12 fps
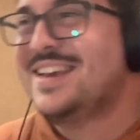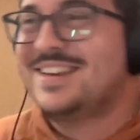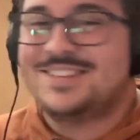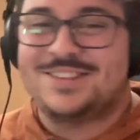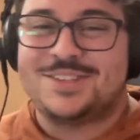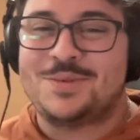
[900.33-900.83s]

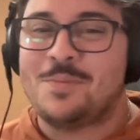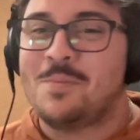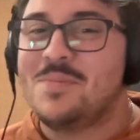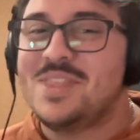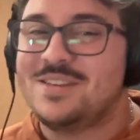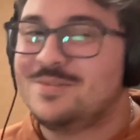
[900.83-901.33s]
Just
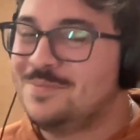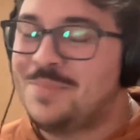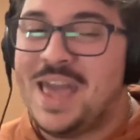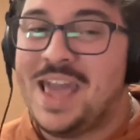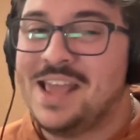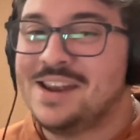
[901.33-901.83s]

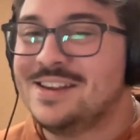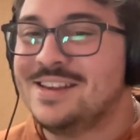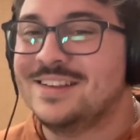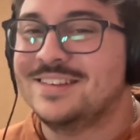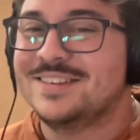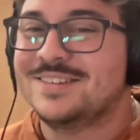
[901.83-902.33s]
pain.
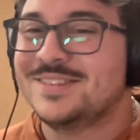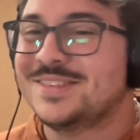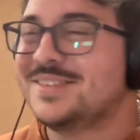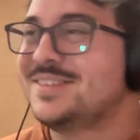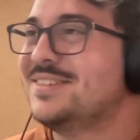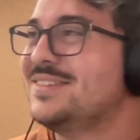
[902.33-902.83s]
It
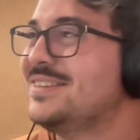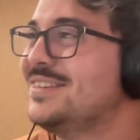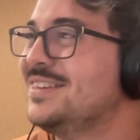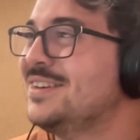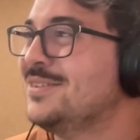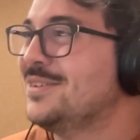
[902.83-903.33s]
was
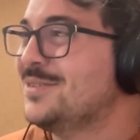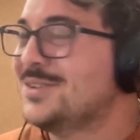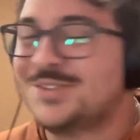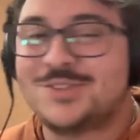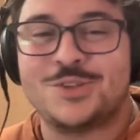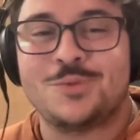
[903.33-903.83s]

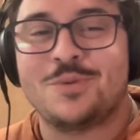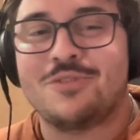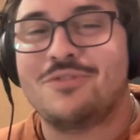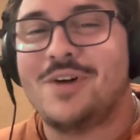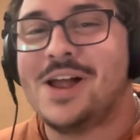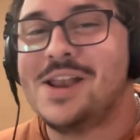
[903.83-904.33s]
super
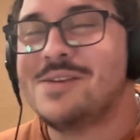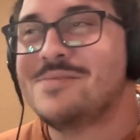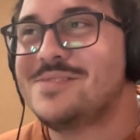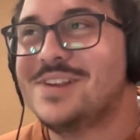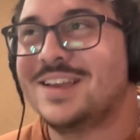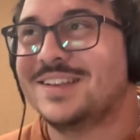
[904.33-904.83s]
fun
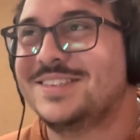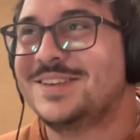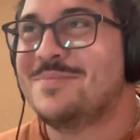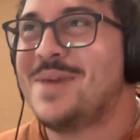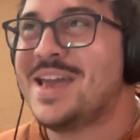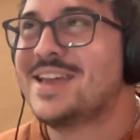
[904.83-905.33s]
to
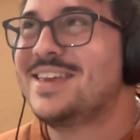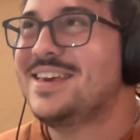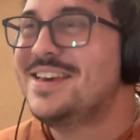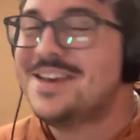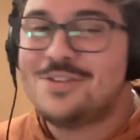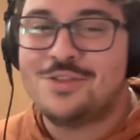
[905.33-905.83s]
make.
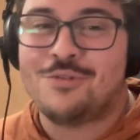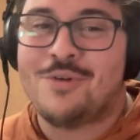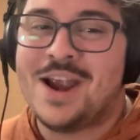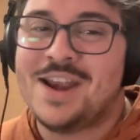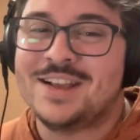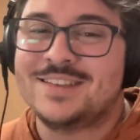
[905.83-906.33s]
The
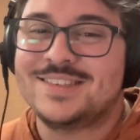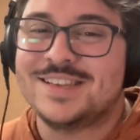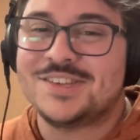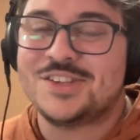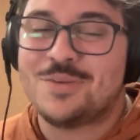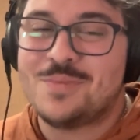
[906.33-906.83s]
writing
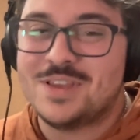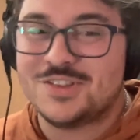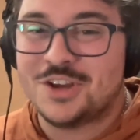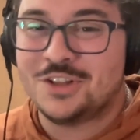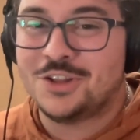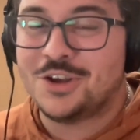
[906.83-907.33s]
system is
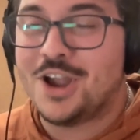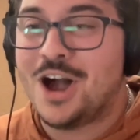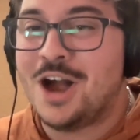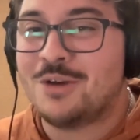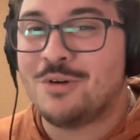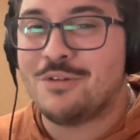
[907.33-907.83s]
a
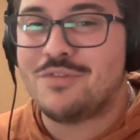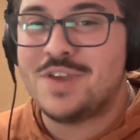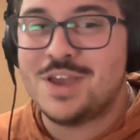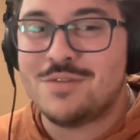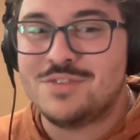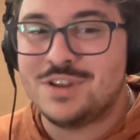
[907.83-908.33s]

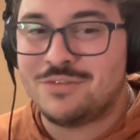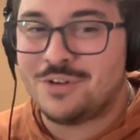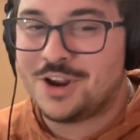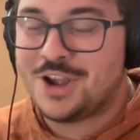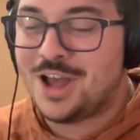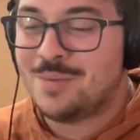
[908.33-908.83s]
logography of
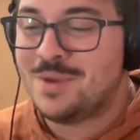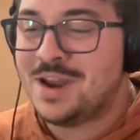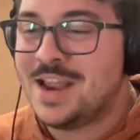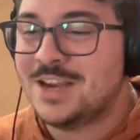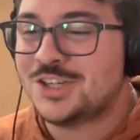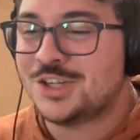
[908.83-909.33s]
different
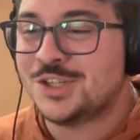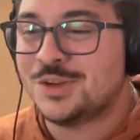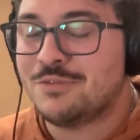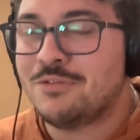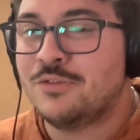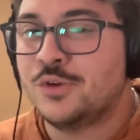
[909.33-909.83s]
combinations
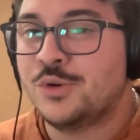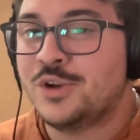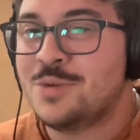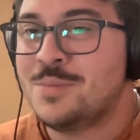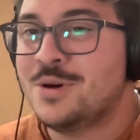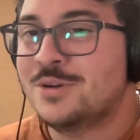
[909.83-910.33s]
of food
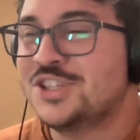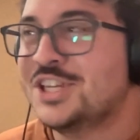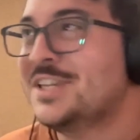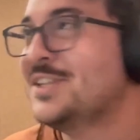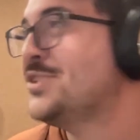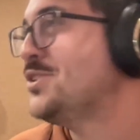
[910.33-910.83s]

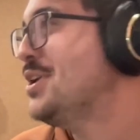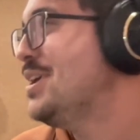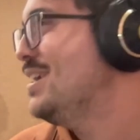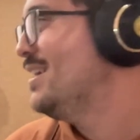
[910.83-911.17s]
emojis.